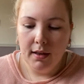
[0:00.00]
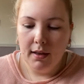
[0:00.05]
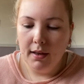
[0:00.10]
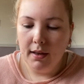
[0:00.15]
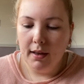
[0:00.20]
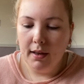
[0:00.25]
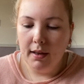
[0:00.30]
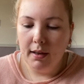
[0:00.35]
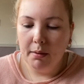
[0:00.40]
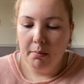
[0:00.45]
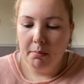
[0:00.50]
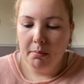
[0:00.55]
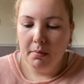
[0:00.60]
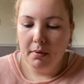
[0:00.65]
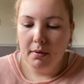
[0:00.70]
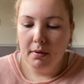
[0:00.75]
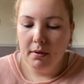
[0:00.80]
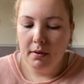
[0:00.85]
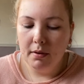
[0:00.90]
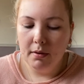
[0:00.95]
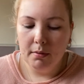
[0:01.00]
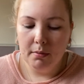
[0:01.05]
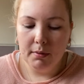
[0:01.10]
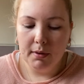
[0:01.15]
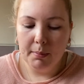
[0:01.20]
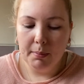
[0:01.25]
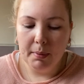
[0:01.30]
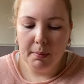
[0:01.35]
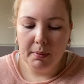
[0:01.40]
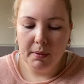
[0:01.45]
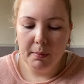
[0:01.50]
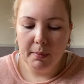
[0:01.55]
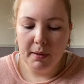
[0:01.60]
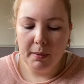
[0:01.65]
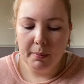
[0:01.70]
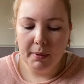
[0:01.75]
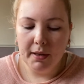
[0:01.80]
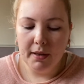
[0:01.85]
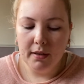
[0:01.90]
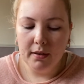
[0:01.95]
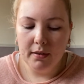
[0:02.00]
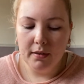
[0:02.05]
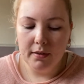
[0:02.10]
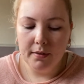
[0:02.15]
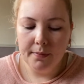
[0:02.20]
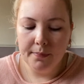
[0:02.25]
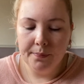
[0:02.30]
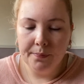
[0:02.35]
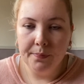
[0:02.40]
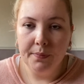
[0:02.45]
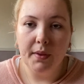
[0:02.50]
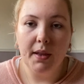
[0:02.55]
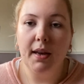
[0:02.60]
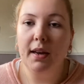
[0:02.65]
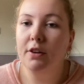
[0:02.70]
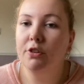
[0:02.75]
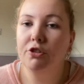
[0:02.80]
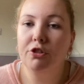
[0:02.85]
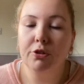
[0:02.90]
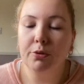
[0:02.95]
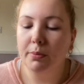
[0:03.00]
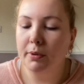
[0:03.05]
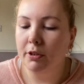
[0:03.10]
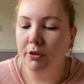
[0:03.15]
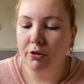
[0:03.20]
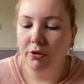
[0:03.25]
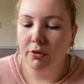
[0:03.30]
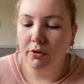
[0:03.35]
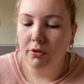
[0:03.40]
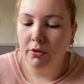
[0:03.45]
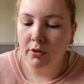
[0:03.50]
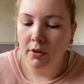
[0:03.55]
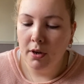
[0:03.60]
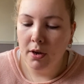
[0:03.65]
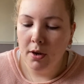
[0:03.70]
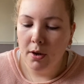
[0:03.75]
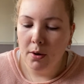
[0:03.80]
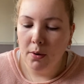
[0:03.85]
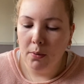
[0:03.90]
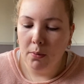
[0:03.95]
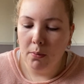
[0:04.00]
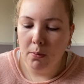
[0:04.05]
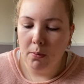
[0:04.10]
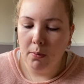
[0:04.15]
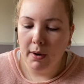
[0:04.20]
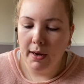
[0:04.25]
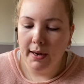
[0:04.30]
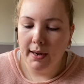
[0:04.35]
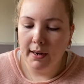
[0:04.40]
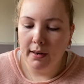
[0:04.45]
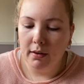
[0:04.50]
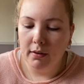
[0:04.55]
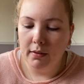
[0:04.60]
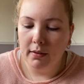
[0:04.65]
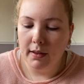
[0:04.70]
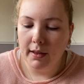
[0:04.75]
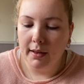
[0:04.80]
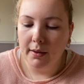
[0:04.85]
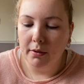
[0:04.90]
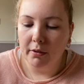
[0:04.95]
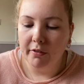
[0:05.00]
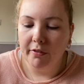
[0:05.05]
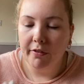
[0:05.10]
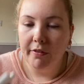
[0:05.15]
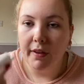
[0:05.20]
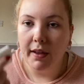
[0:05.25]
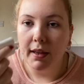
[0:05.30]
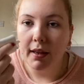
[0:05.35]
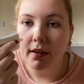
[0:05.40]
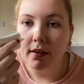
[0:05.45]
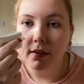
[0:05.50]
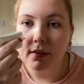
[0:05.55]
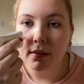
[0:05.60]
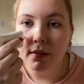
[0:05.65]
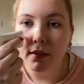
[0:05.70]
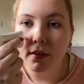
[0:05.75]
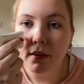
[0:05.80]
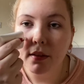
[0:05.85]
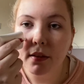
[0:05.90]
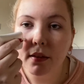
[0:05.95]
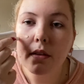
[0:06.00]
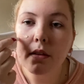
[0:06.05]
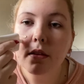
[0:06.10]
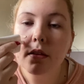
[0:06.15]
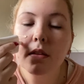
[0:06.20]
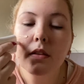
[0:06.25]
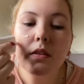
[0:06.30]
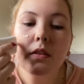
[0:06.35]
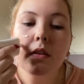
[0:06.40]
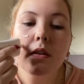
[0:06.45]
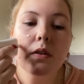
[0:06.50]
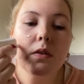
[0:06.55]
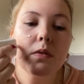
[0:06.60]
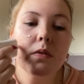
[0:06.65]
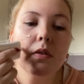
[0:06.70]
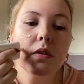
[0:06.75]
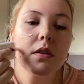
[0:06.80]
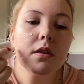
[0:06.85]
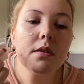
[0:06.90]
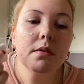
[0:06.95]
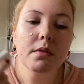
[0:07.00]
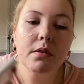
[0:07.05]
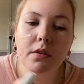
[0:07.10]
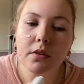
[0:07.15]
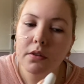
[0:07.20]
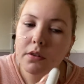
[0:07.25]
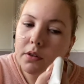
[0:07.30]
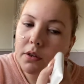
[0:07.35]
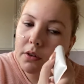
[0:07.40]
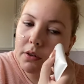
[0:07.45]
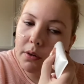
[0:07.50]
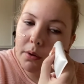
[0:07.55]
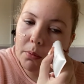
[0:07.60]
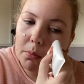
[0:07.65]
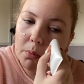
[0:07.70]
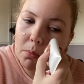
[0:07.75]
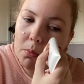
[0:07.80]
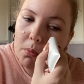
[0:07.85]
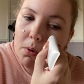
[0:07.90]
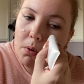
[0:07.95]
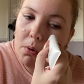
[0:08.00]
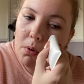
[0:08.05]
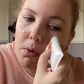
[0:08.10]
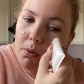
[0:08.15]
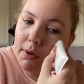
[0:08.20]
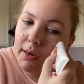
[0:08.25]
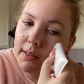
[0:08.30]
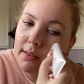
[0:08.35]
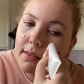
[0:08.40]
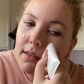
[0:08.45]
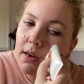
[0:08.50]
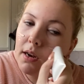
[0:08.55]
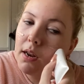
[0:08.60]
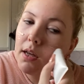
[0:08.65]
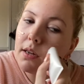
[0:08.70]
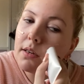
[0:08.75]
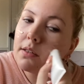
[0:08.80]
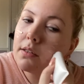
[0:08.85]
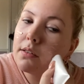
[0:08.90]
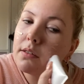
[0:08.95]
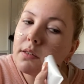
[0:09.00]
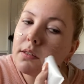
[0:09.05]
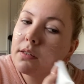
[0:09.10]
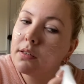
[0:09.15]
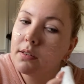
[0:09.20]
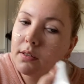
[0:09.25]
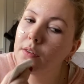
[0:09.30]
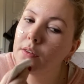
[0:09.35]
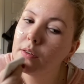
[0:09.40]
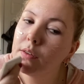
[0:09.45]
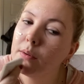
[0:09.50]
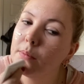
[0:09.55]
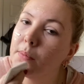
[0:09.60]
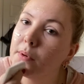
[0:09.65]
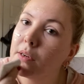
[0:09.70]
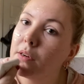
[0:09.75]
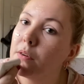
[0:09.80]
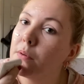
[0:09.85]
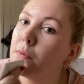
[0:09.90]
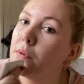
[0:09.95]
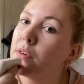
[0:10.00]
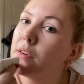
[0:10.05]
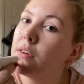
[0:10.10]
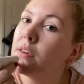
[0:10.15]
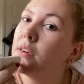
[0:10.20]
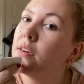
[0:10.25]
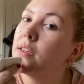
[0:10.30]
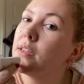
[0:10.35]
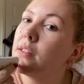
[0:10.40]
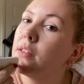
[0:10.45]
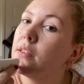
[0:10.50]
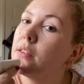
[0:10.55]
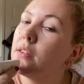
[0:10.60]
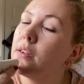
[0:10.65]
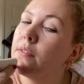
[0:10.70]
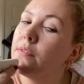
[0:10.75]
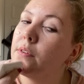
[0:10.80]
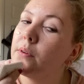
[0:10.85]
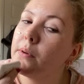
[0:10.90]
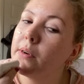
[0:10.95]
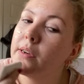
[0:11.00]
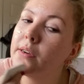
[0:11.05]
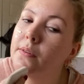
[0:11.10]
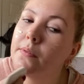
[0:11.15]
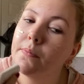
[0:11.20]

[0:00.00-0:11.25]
A pop in the back of my hand. Sure, we'll just whack it on the old face. So I'm just gonna, whoa, that's a lot. Oh my god, watch, I'm gonna get this everywhere.